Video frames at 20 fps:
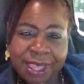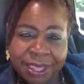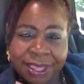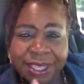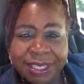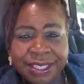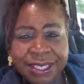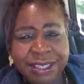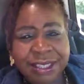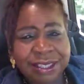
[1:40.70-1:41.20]

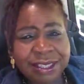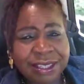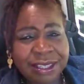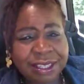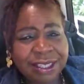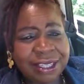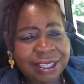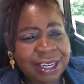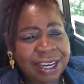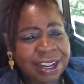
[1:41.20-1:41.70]
that's another
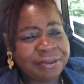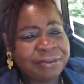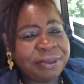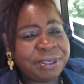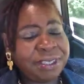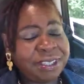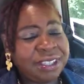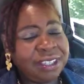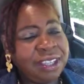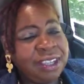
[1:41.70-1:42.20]
thing that I've
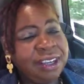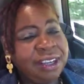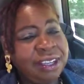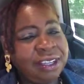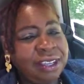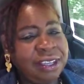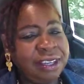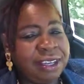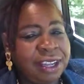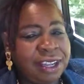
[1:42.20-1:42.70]
been
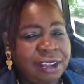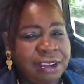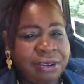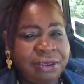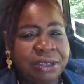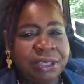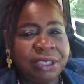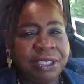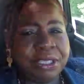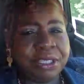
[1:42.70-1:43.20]
studying now
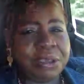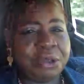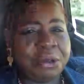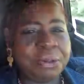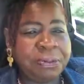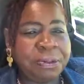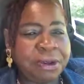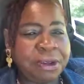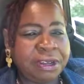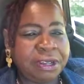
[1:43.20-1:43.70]
is
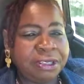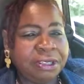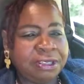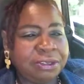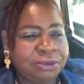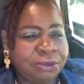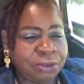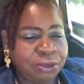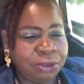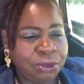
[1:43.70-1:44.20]

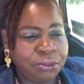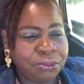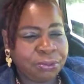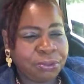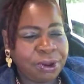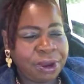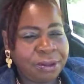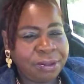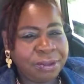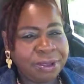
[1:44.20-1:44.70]
coupons for
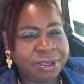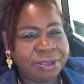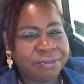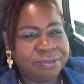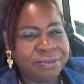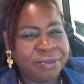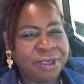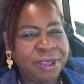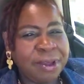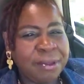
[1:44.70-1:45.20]
probably
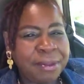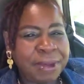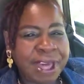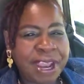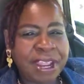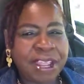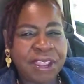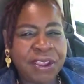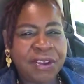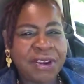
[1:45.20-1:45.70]

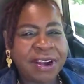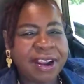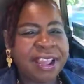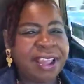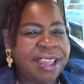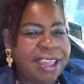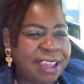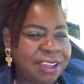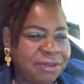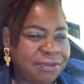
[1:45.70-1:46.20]
about a year and a
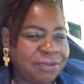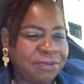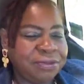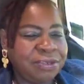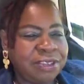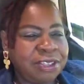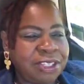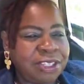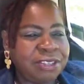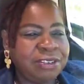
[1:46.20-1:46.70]
half
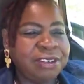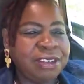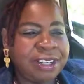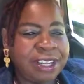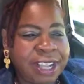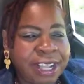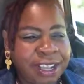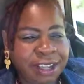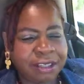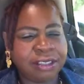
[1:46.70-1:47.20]
just on
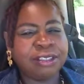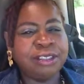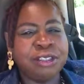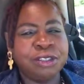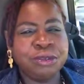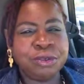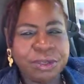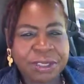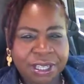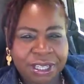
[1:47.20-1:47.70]
how to
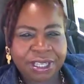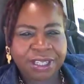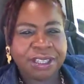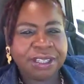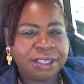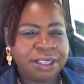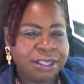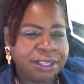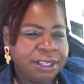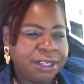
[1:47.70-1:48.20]
do that.
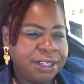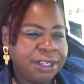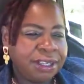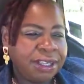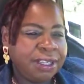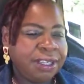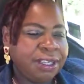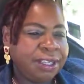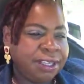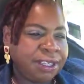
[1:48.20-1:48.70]

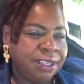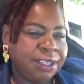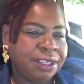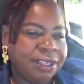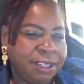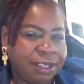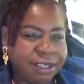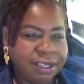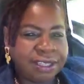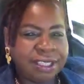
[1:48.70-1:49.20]

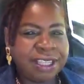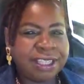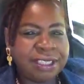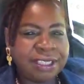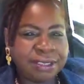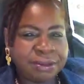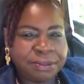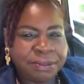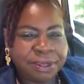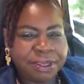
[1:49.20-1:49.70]
And uh, that's
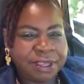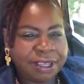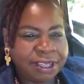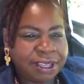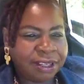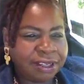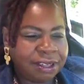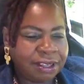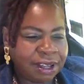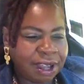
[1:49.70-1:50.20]
something
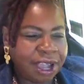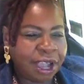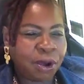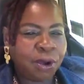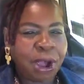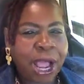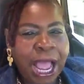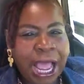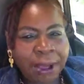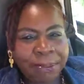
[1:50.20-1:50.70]
that
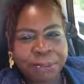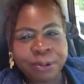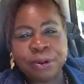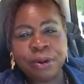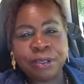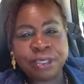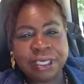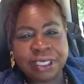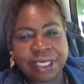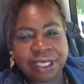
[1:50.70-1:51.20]
I, I
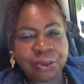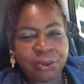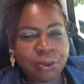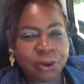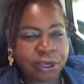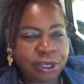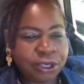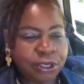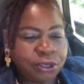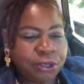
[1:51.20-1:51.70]
personally
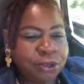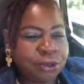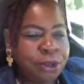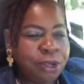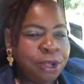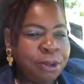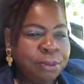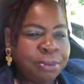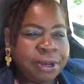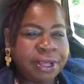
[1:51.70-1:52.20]
want to do.
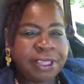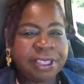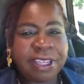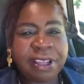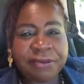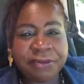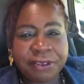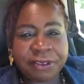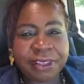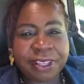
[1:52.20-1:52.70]
Plus,
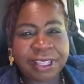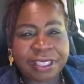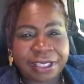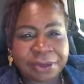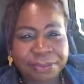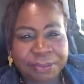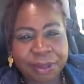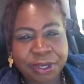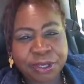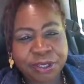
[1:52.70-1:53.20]
I feel that's
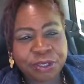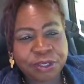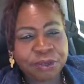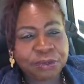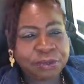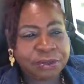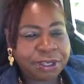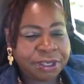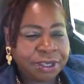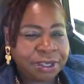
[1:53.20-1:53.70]
a
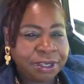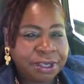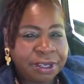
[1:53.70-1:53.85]
ministry